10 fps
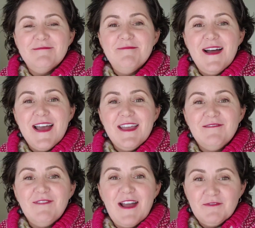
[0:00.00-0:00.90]

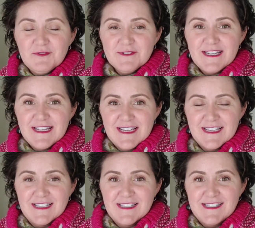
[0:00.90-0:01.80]
my Ravelry
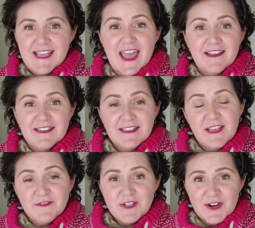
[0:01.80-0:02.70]
is Alan
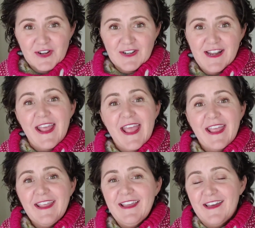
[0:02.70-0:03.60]
Loves Yarn,
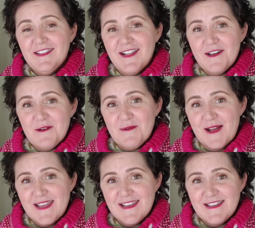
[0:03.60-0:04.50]

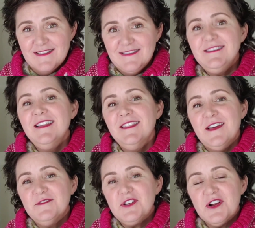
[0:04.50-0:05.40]
Allyn,
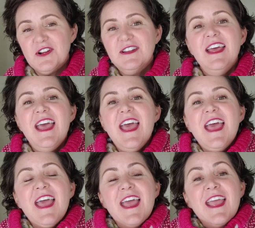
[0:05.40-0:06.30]
Loves Yarn.
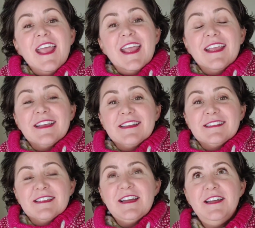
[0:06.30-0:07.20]

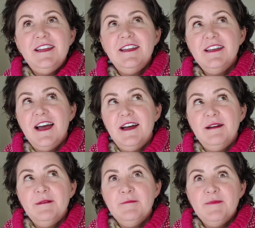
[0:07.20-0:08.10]
And
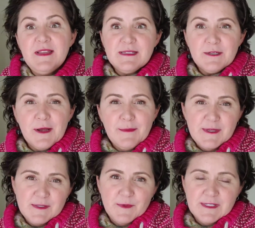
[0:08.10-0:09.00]

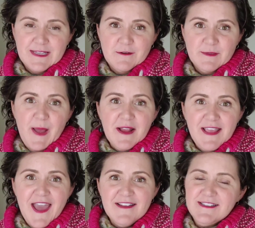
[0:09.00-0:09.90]
Instagram is Wool Slayers
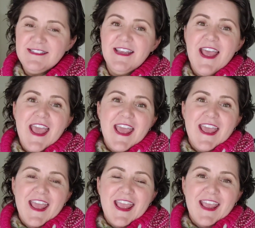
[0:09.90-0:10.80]
Podcast,
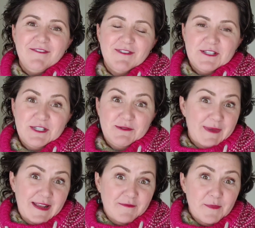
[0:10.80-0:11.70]
which you
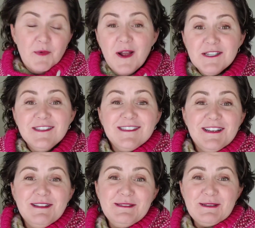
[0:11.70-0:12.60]
might even be watching this
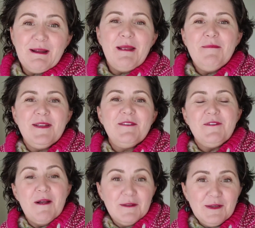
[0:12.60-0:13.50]
on Instagram, but if
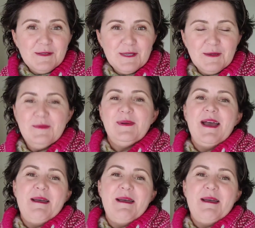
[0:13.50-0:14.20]
you're on YouTube,